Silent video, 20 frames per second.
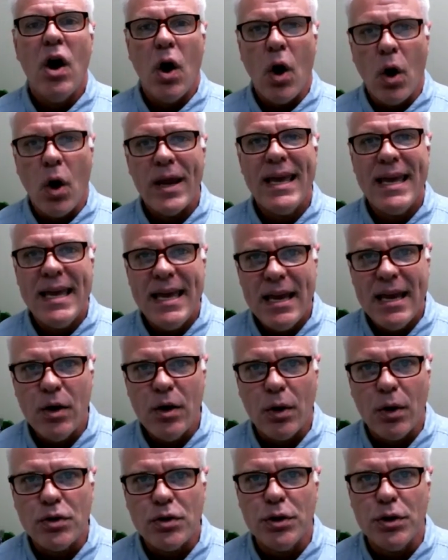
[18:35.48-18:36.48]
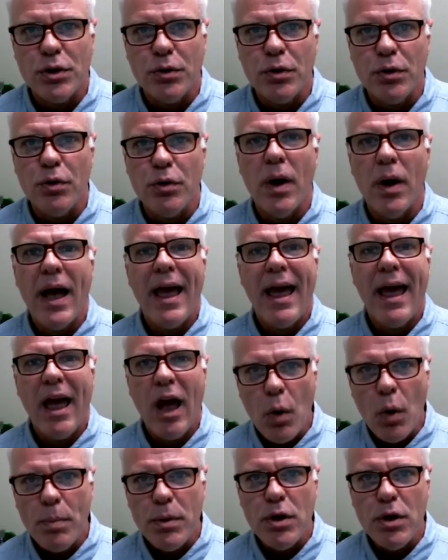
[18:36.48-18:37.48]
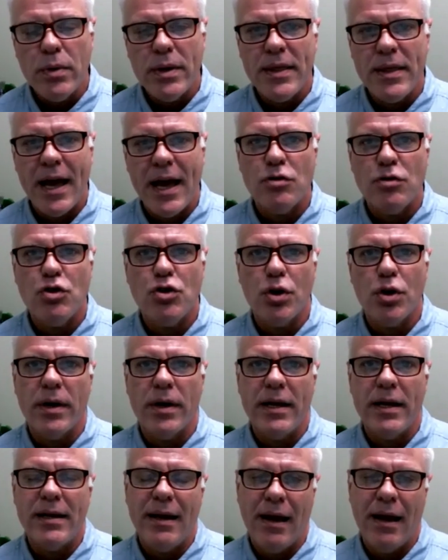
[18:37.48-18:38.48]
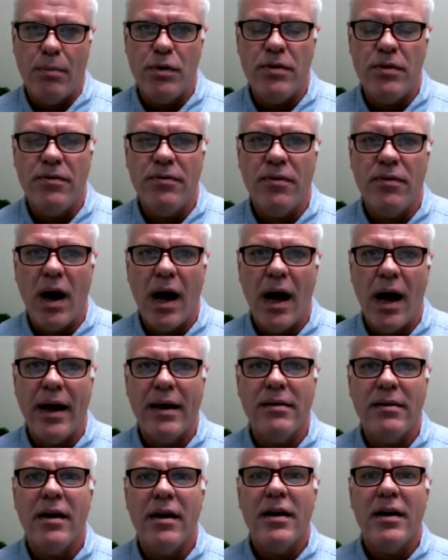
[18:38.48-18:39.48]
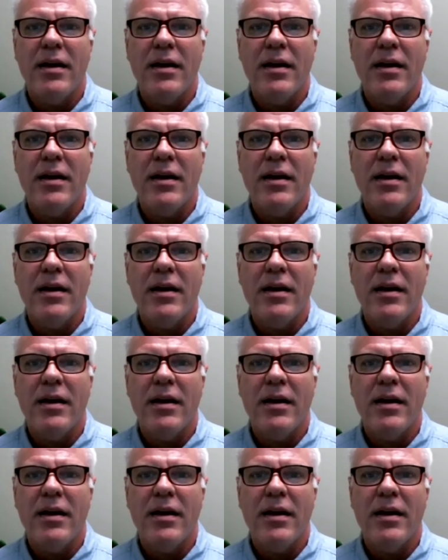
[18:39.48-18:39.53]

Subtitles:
are here to help you in that journey, to help you find